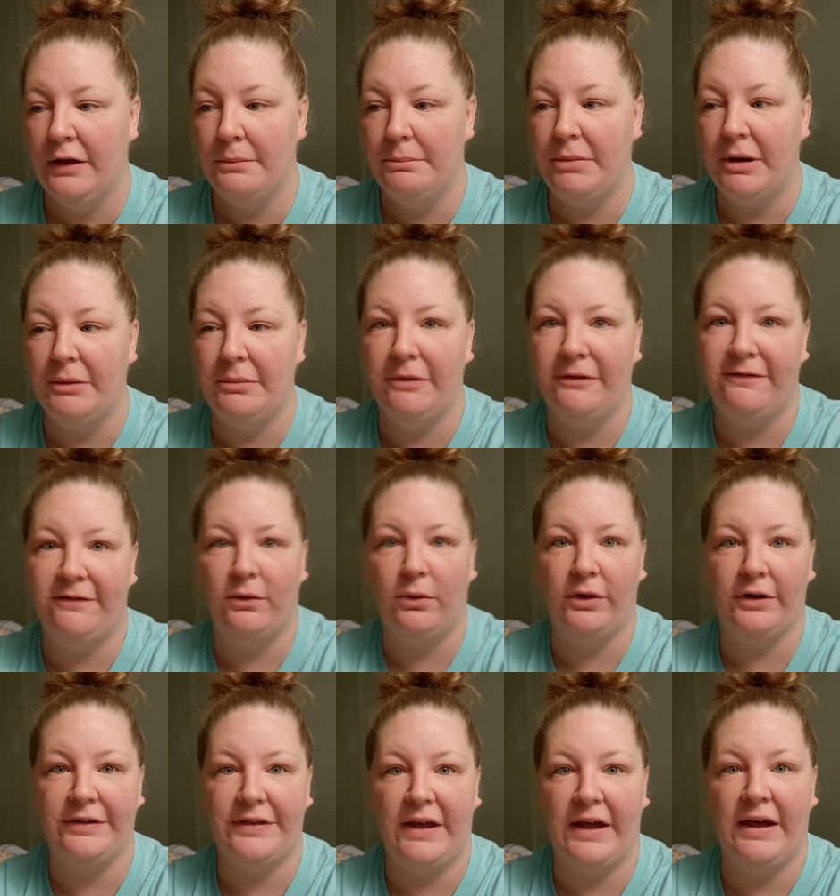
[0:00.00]
but
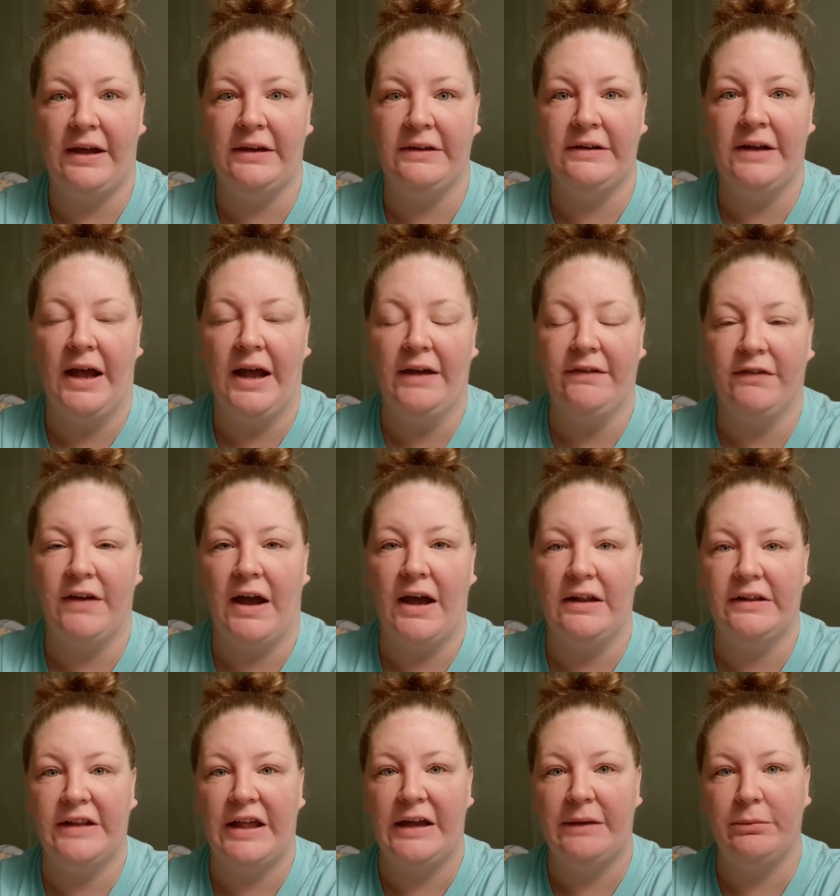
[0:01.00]
before then I've got
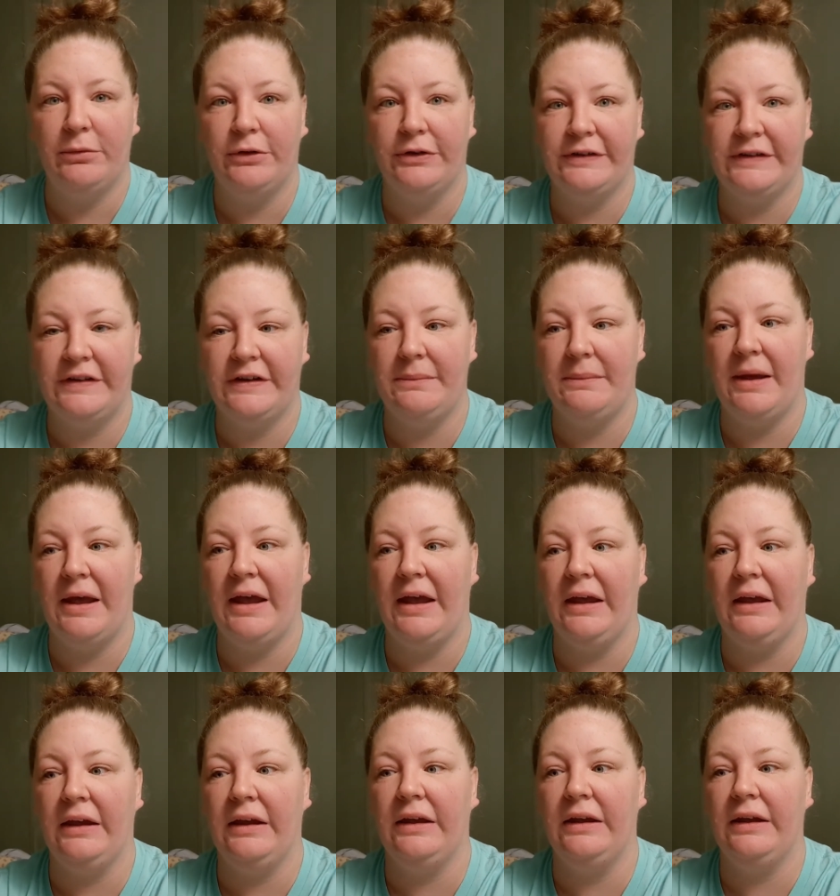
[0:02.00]
labels to
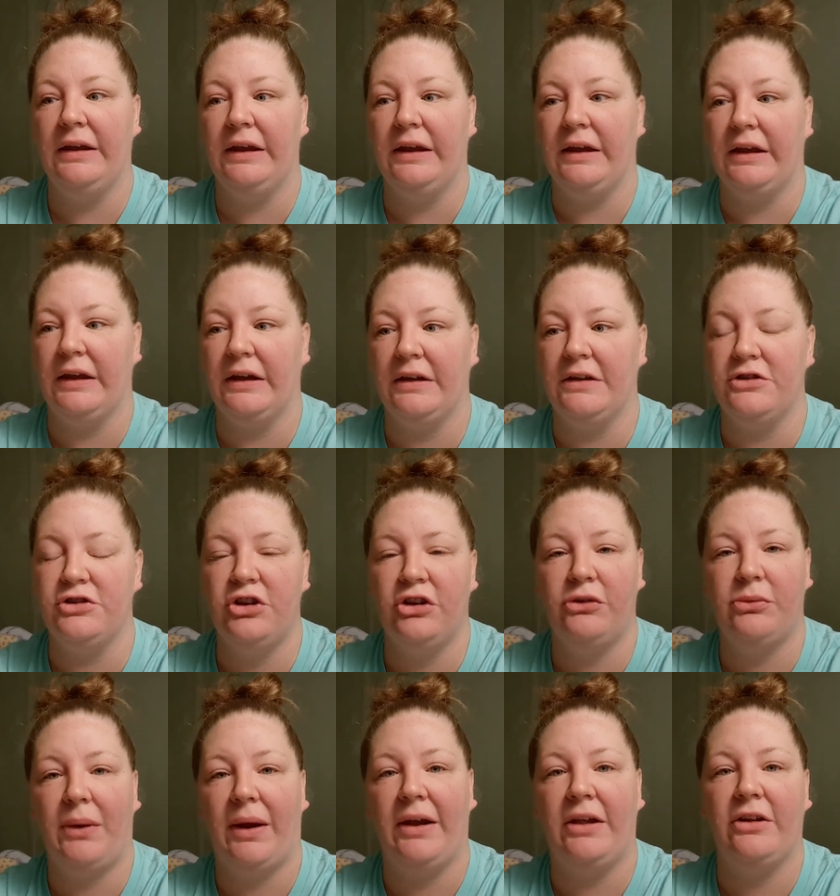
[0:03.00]
make and
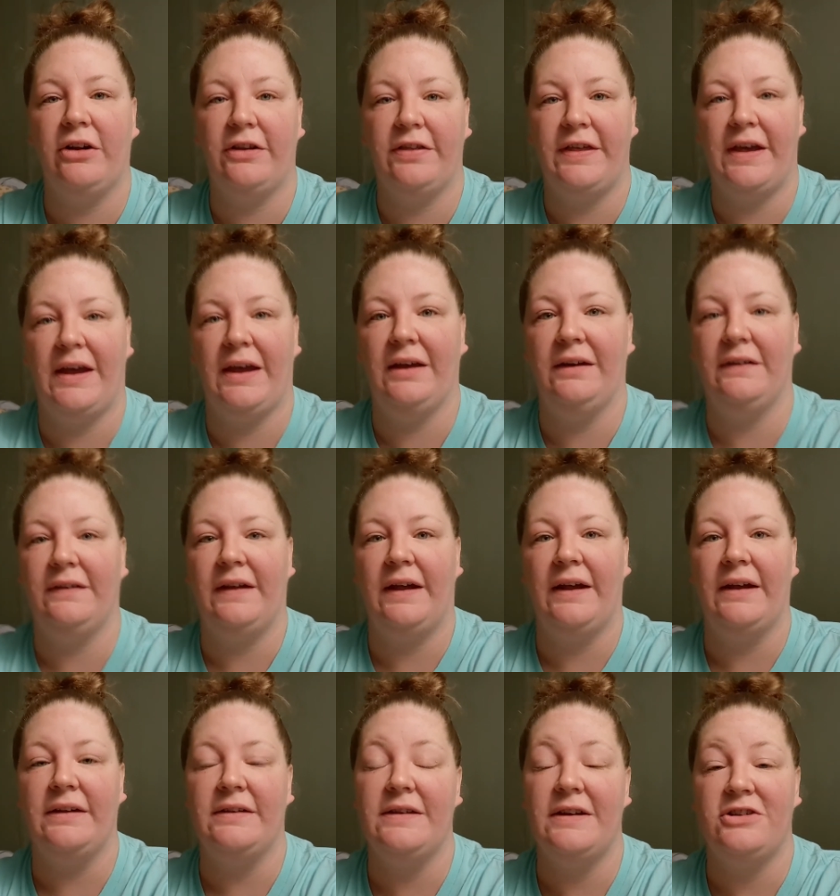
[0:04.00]
just regular things
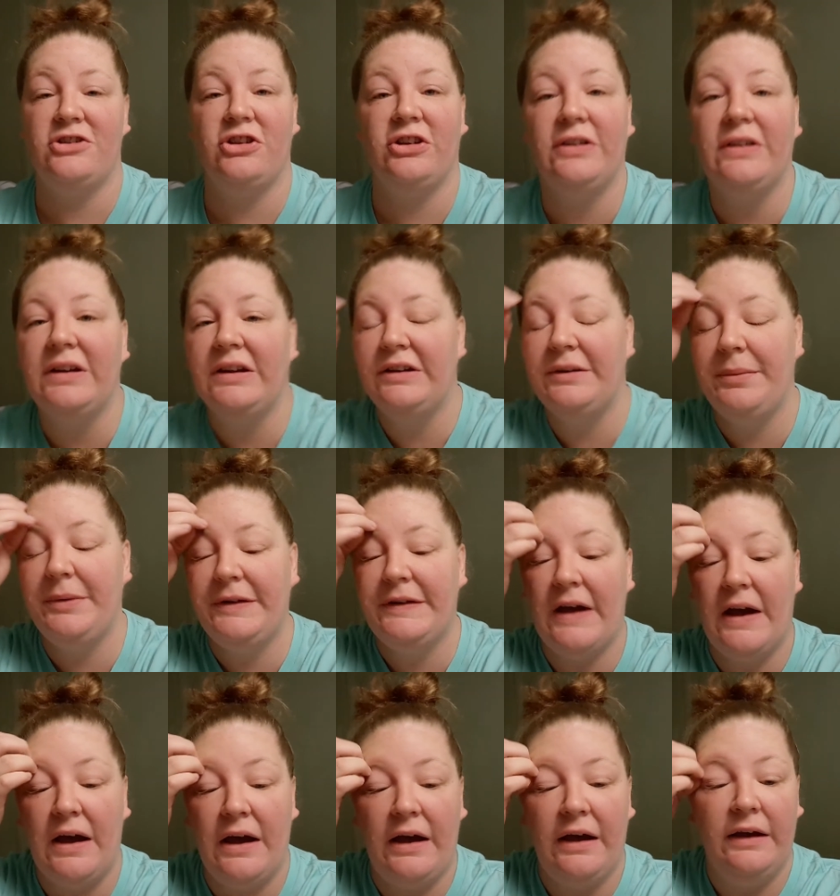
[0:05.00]
like dishes need to be
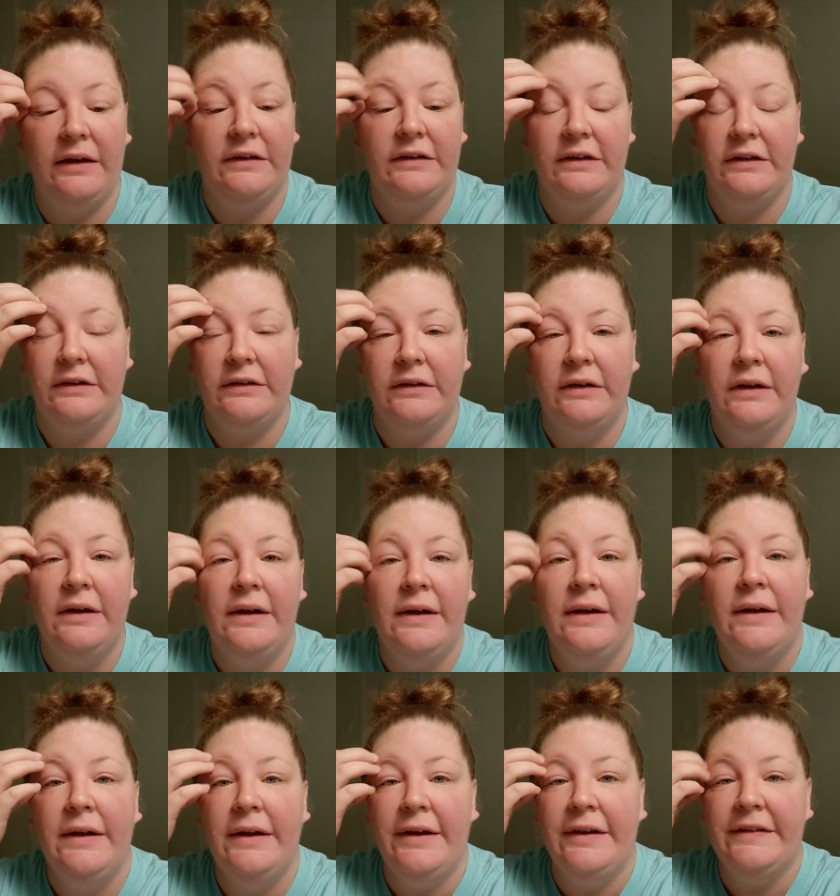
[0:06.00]
done and
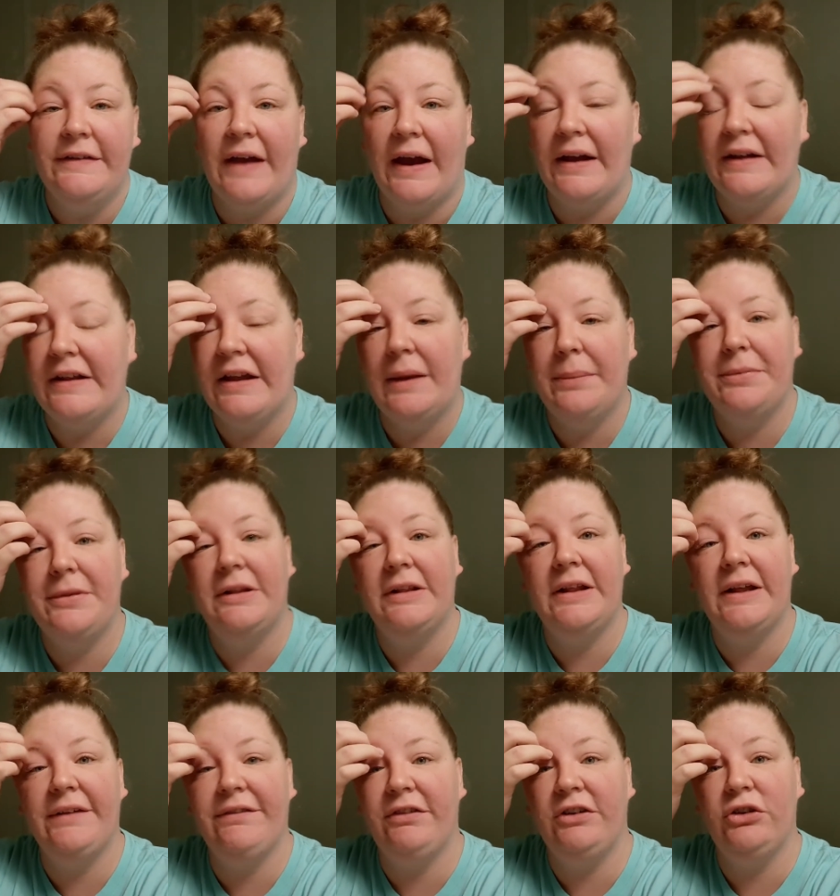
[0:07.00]
tidy up the
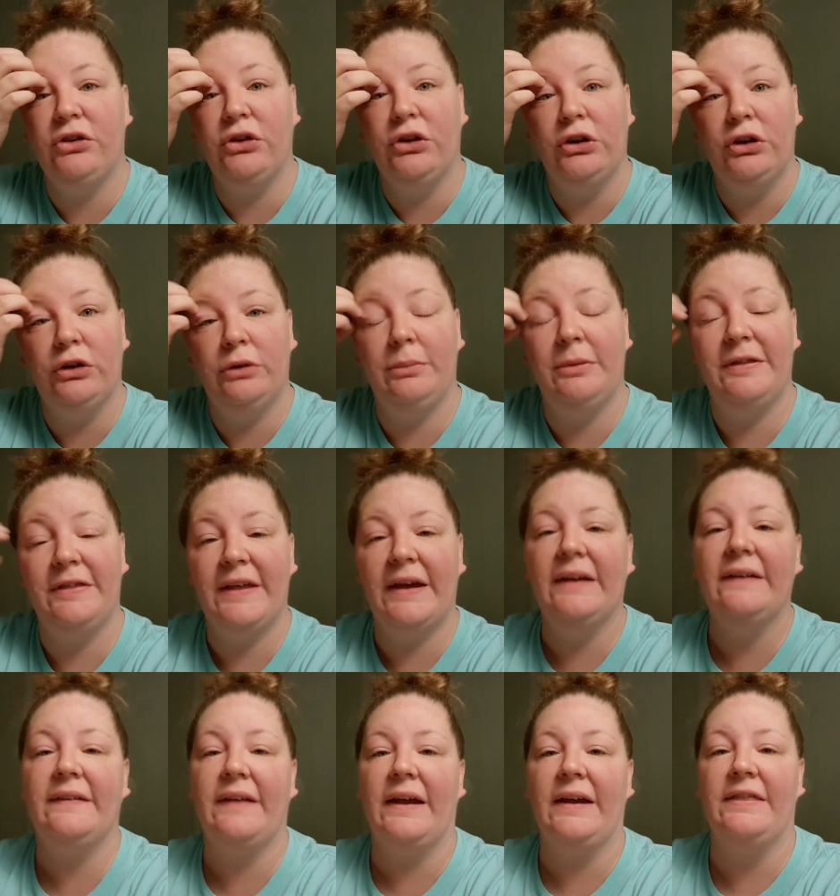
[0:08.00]
living room and
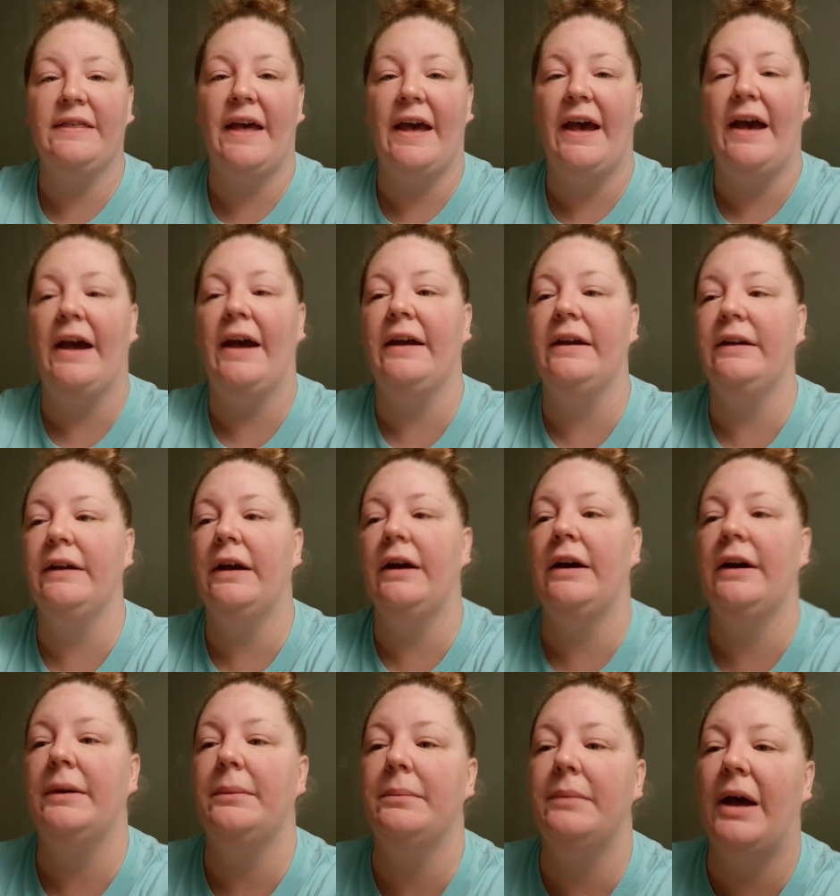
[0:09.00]
things like that.
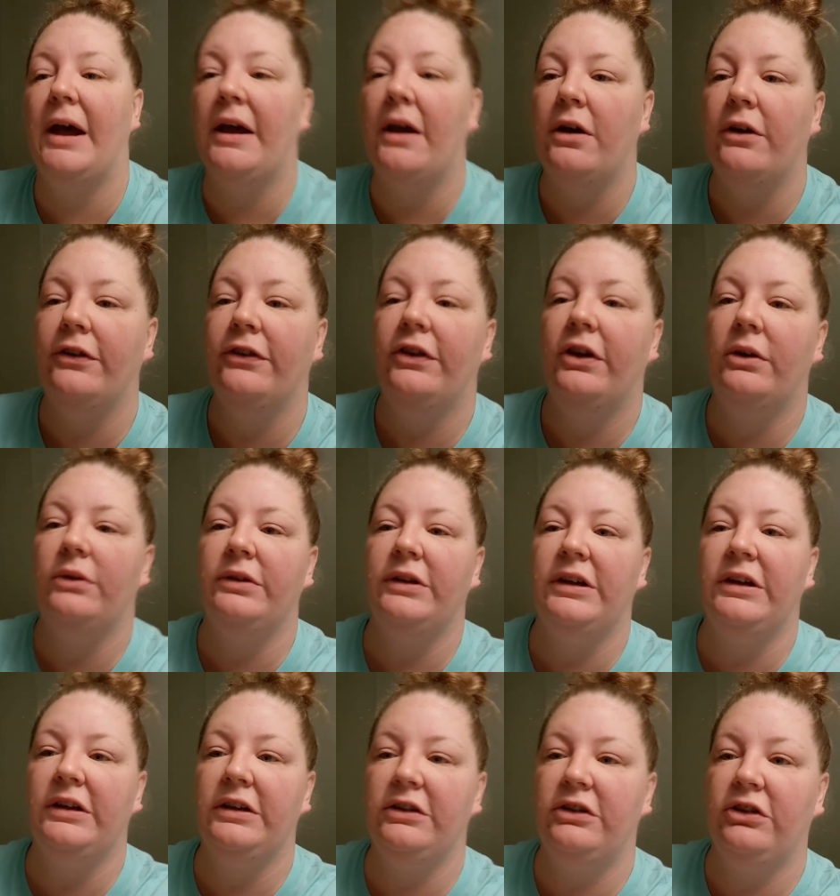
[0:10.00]
I also
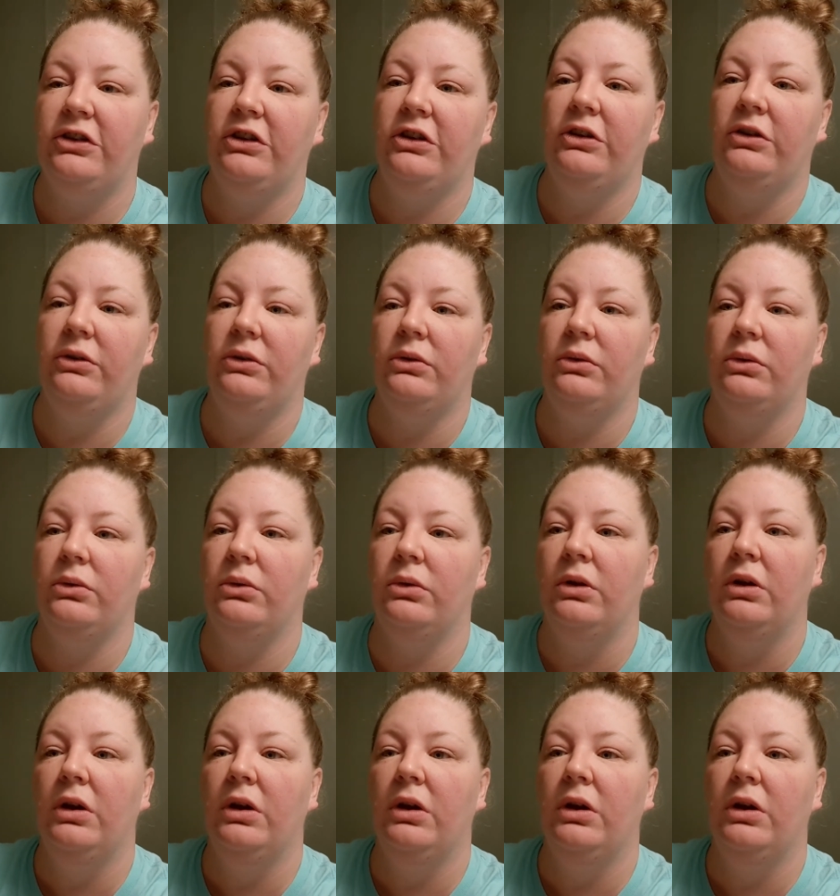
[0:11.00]
need to...